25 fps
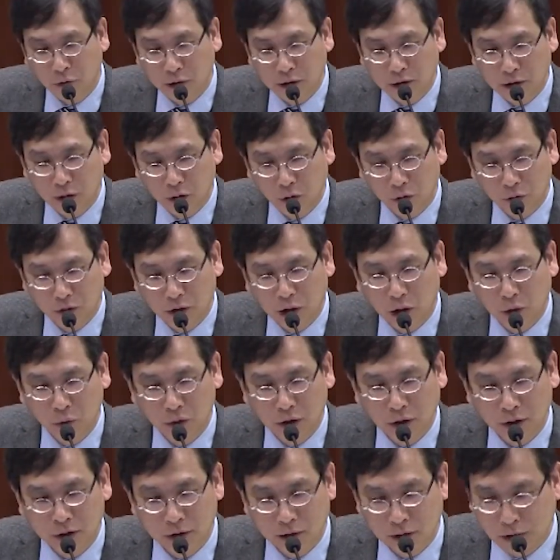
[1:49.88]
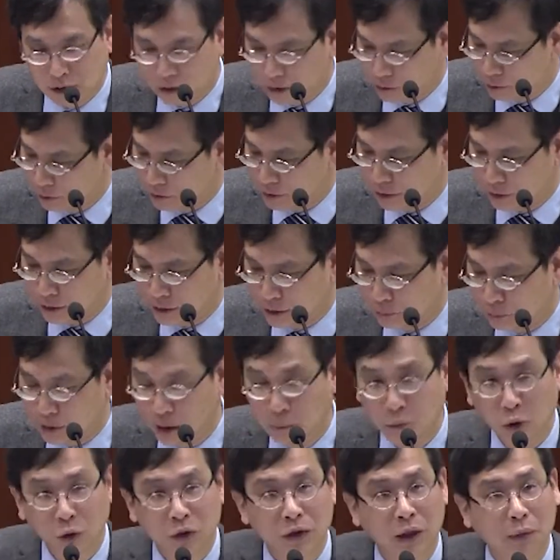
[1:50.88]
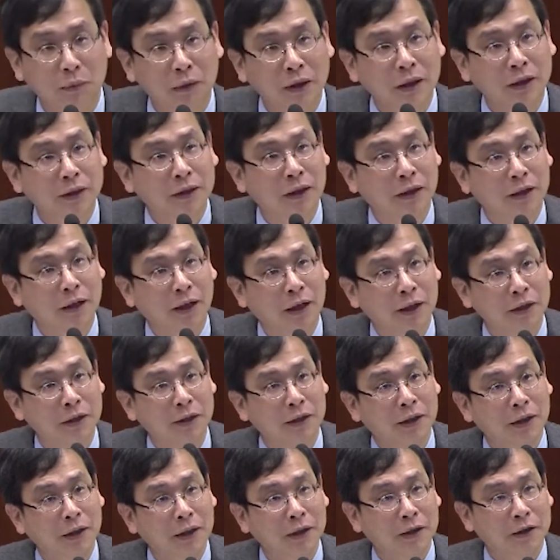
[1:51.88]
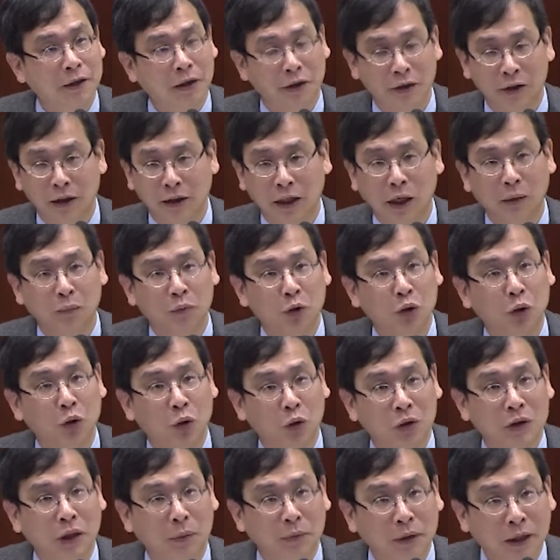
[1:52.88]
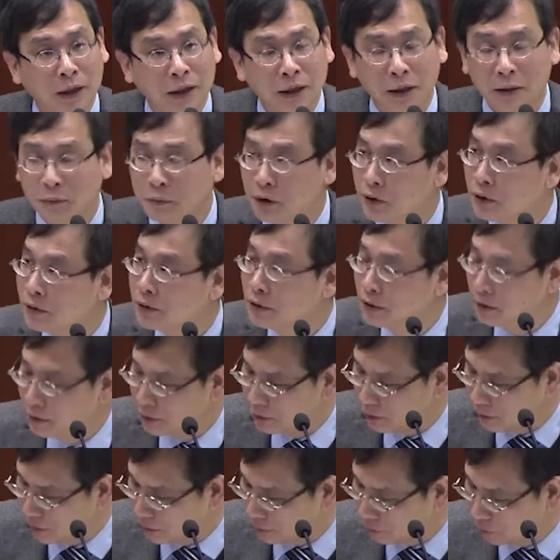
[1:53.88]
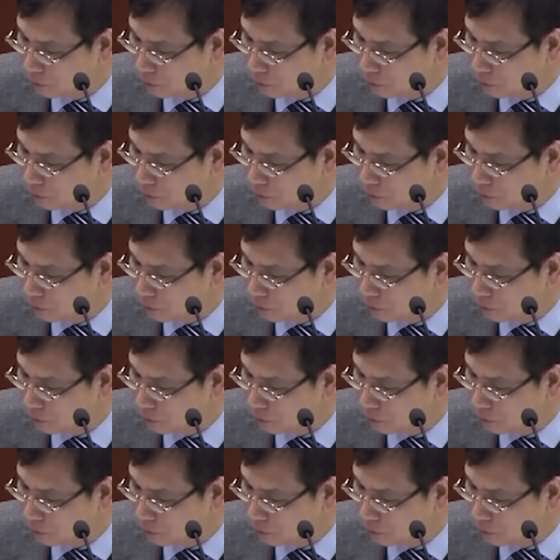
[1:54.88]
students outside of Hong Chi Pine Hill School. So